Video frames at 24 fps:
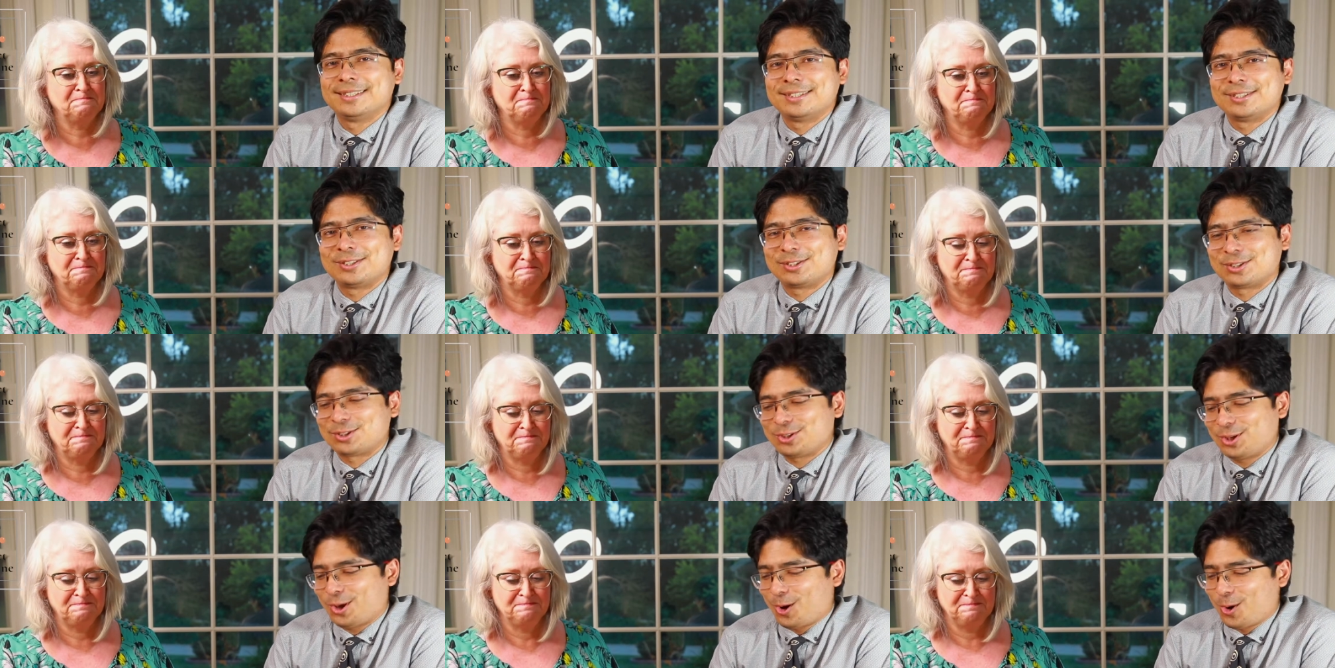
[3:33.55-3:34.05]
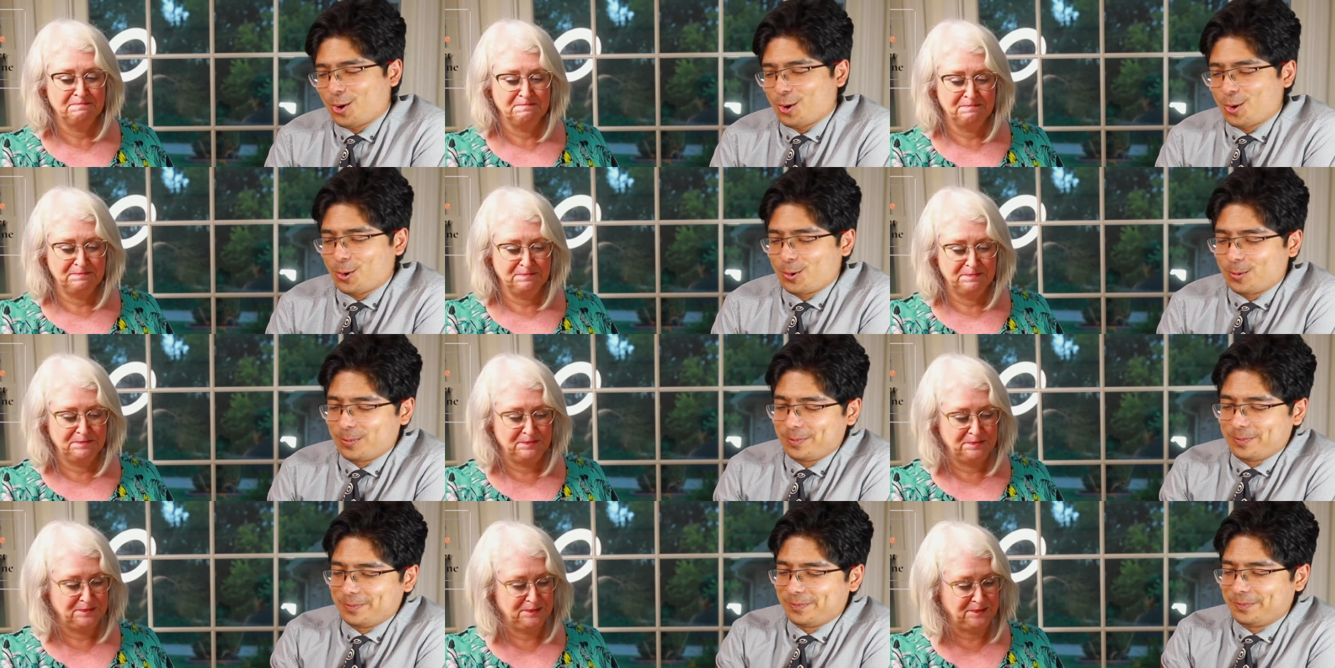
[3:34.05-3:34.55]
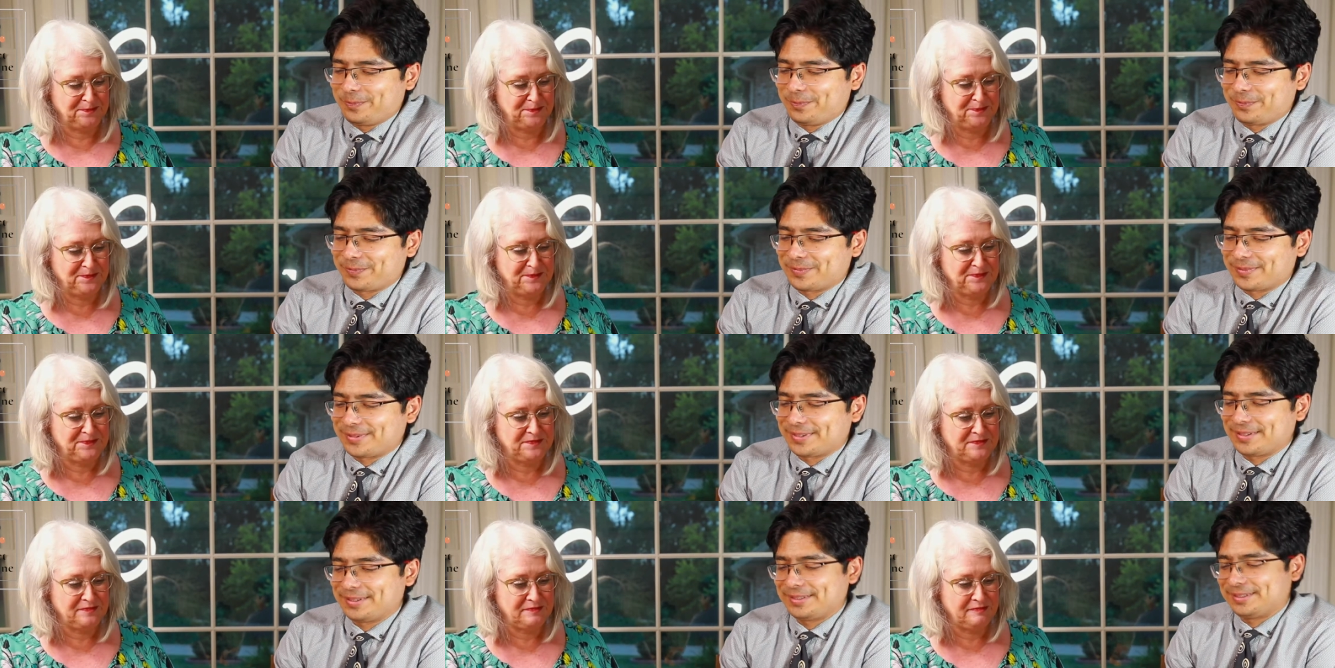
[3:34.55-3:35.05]
Speaker 1: so
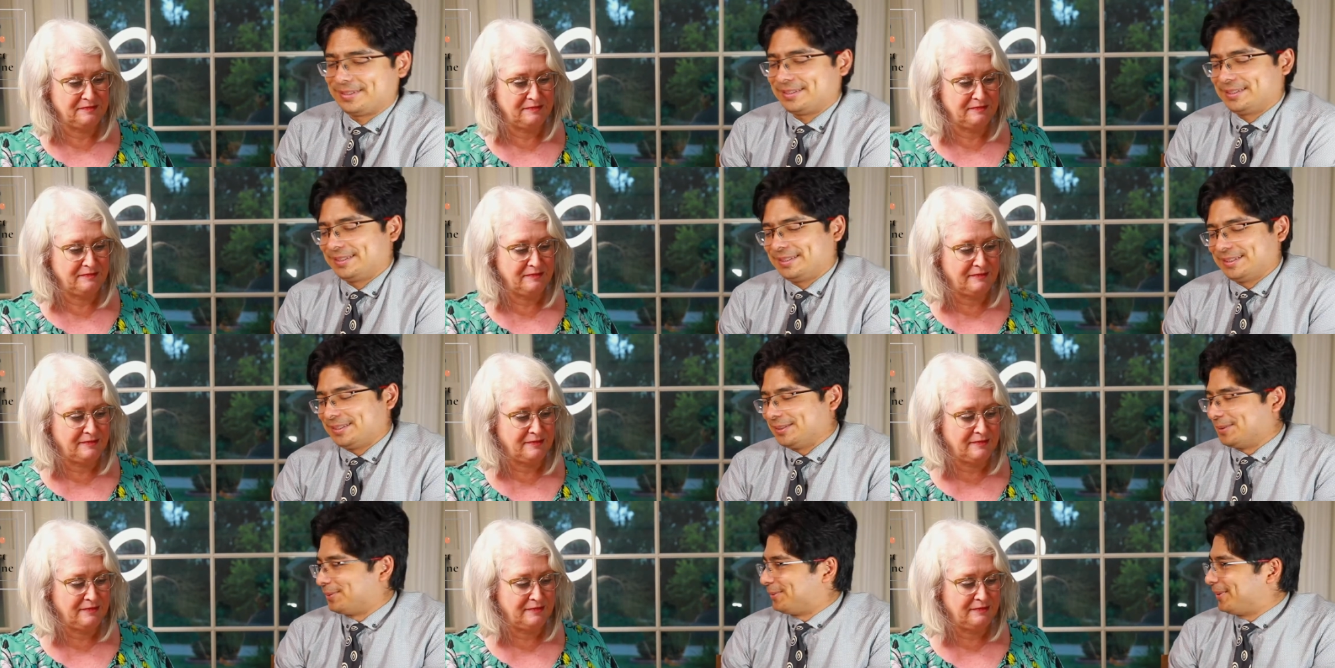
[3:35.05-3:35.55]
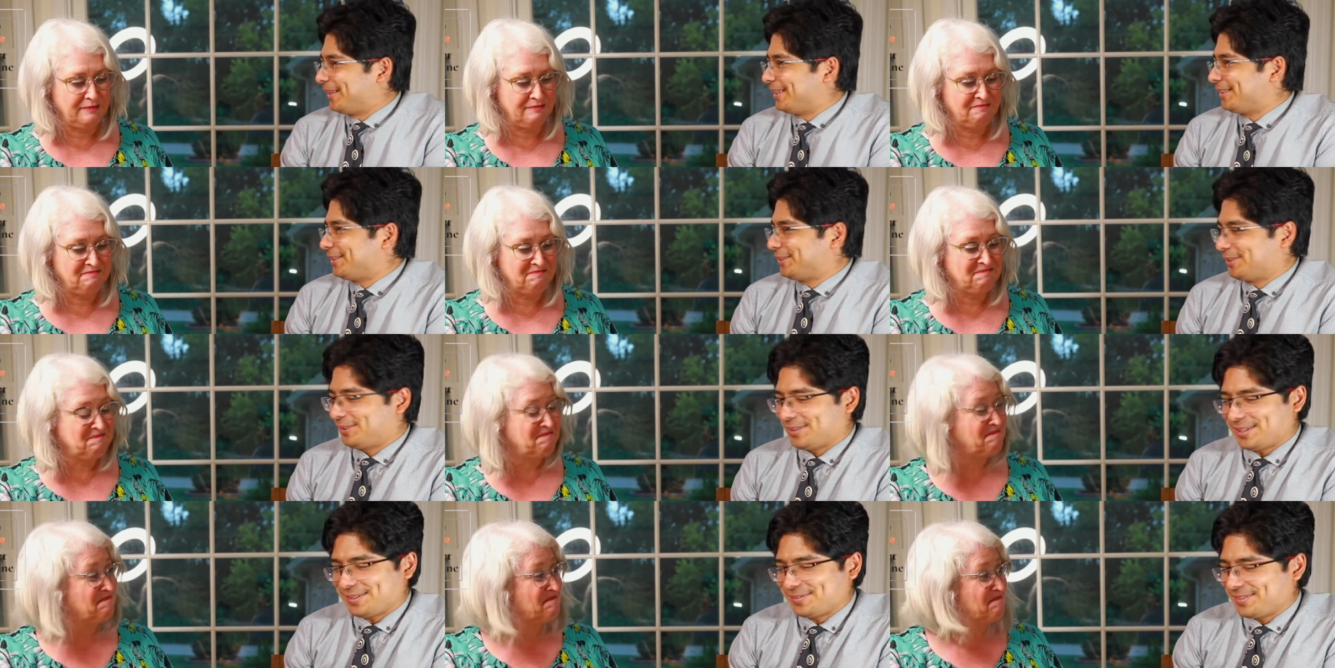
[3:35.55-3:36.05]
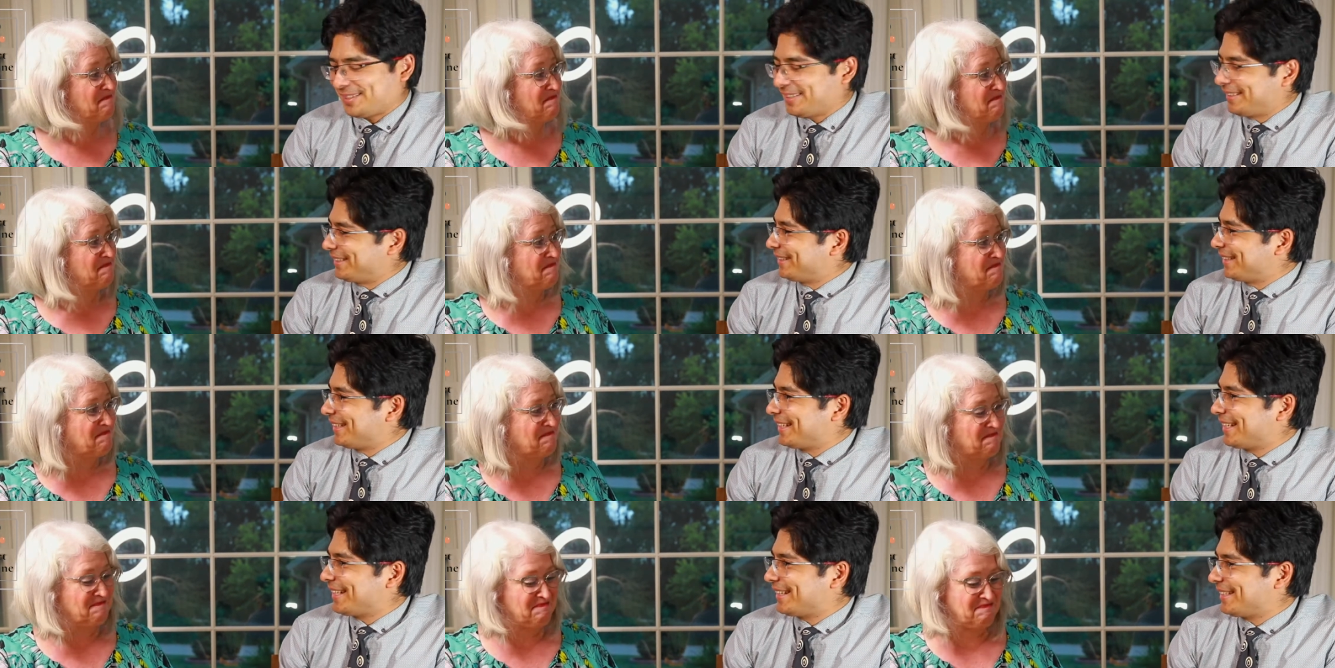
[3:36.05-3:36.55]
well do you have
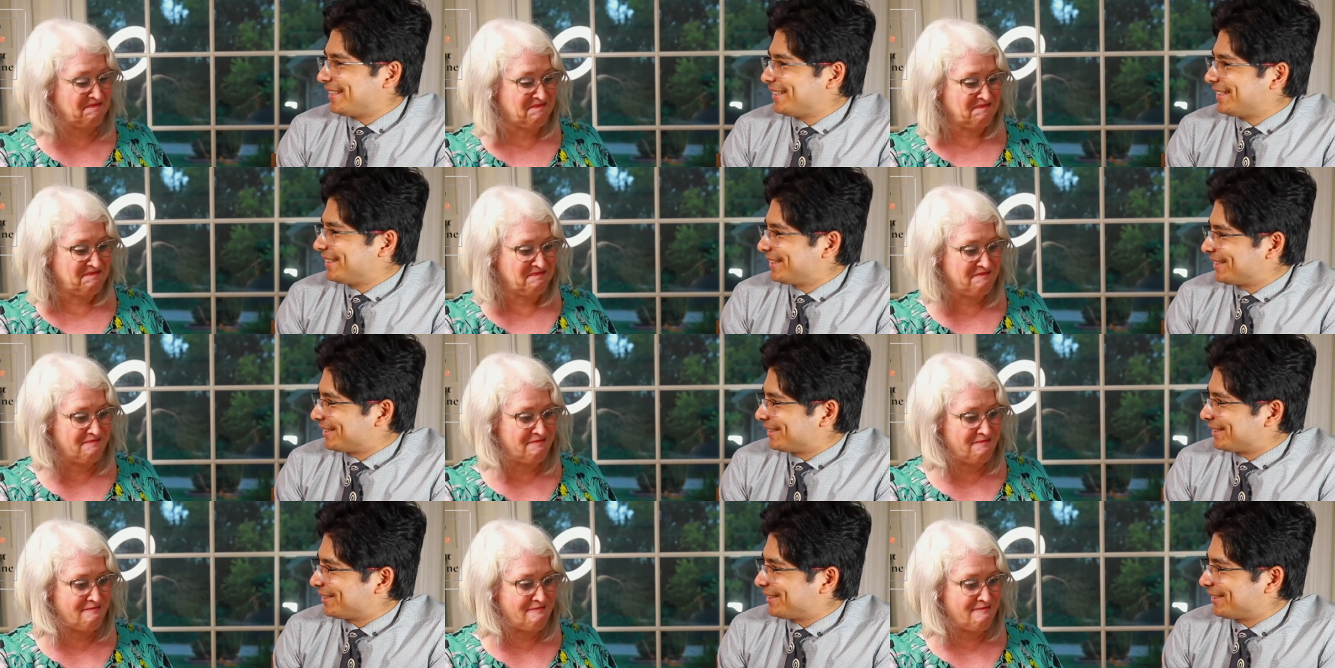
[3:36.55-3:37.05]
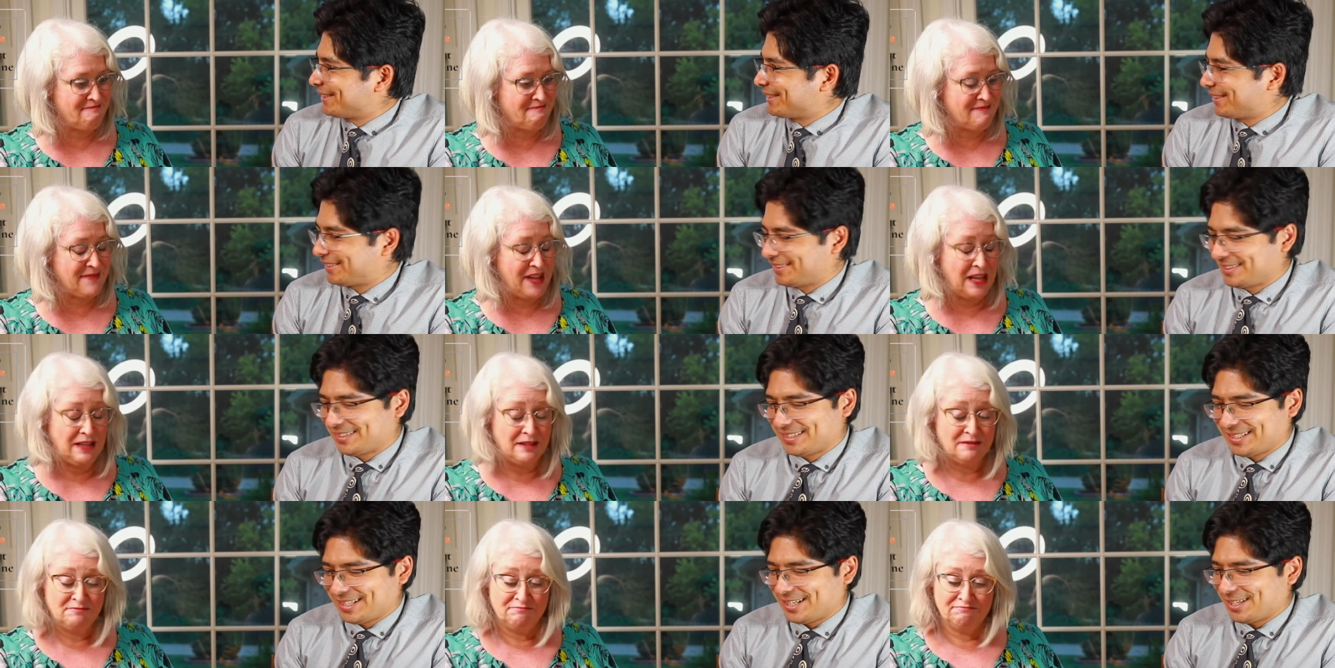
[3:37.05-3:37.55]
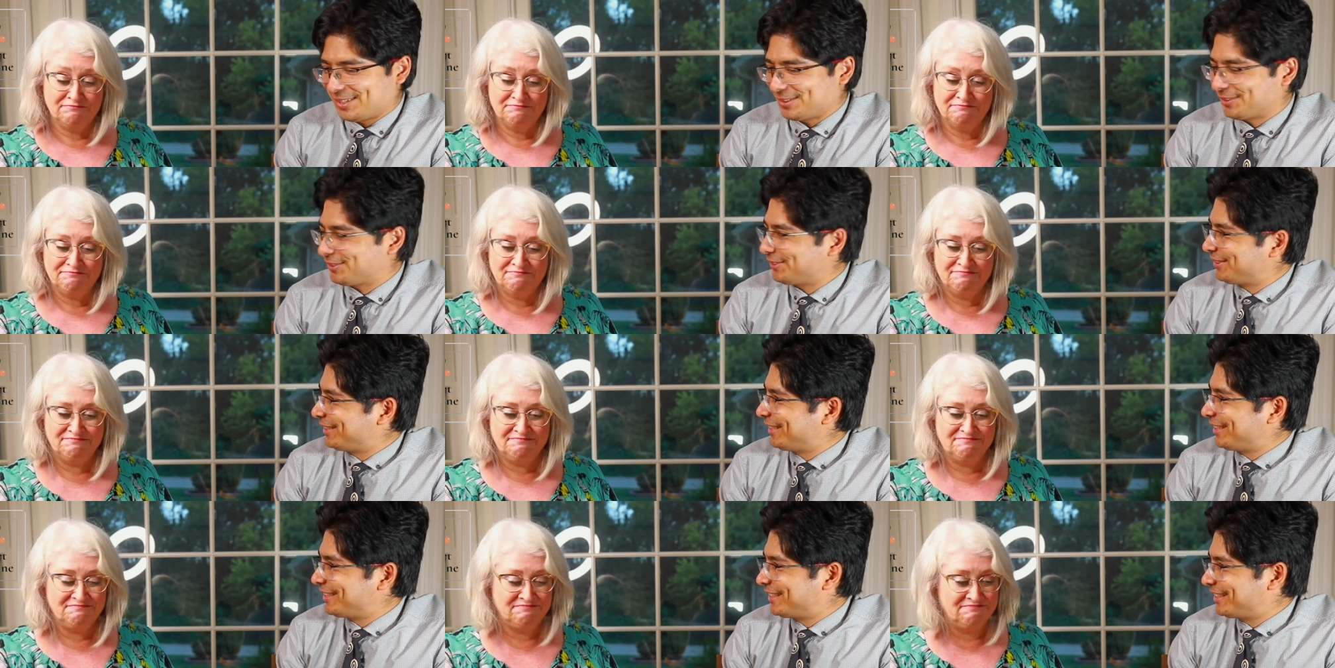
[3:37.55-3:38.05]
anything else uh, how to
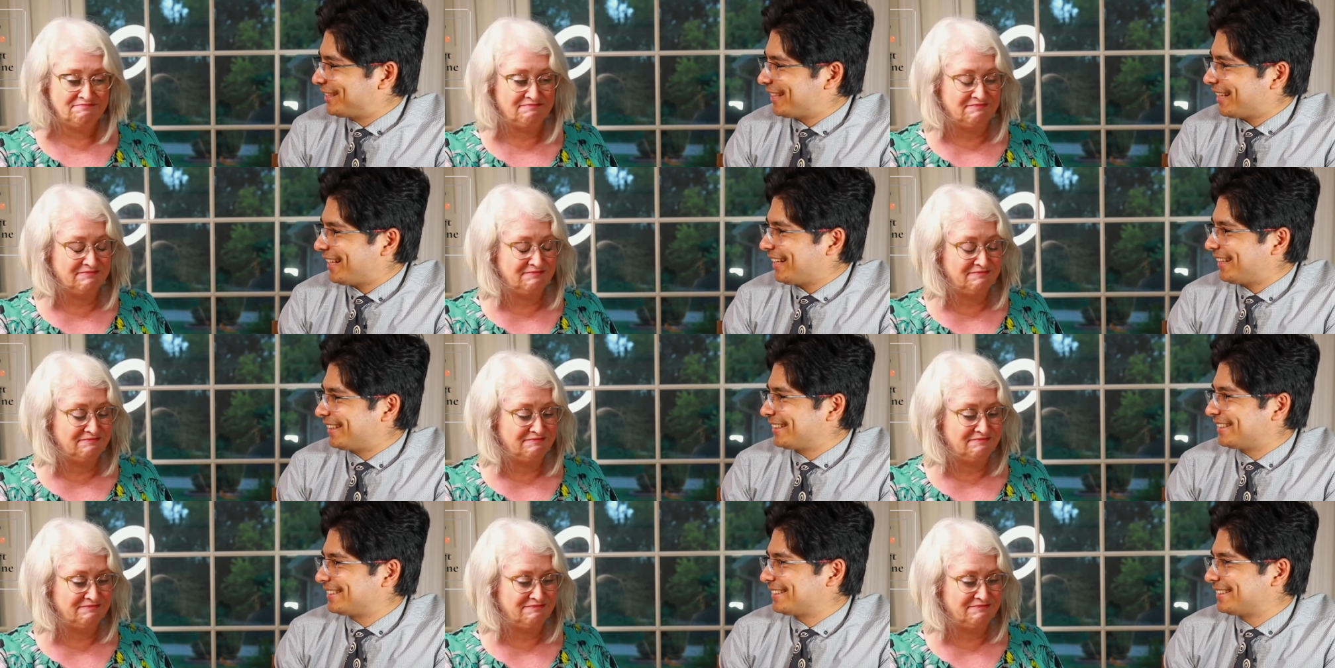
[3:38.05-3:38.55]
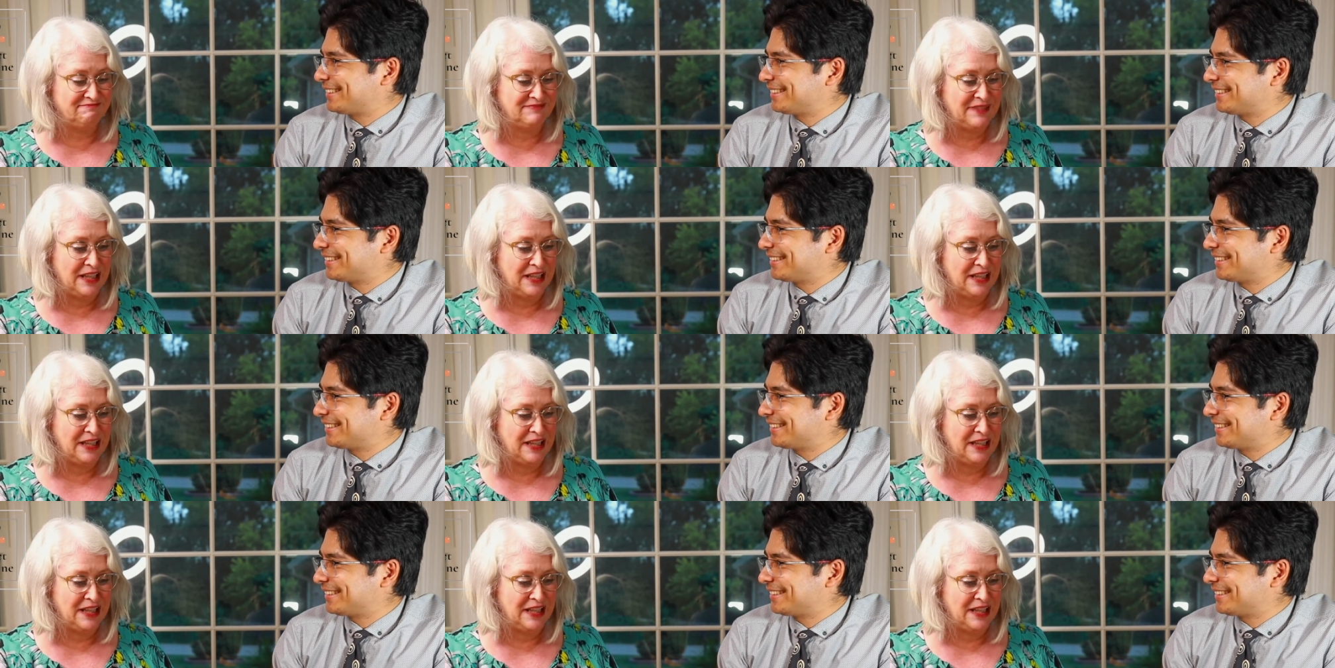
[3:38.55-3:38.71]
inject